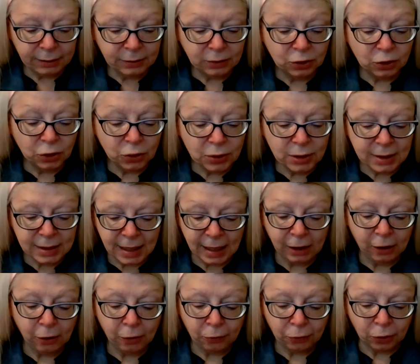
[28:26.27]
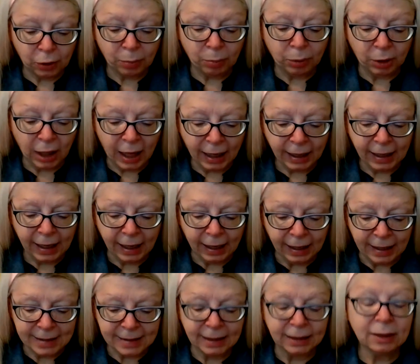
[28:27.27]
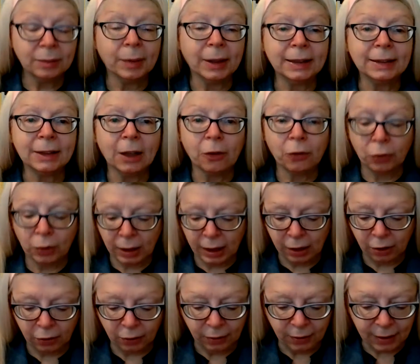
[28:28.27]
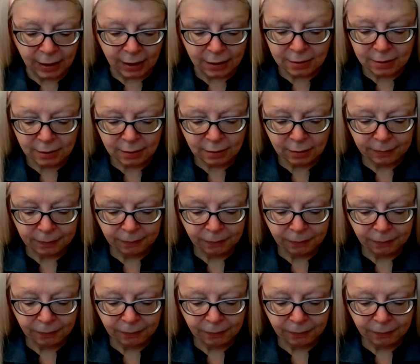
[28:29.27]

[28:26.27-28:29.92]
Deuce take you for a blockhead, I said to myself when I heard this.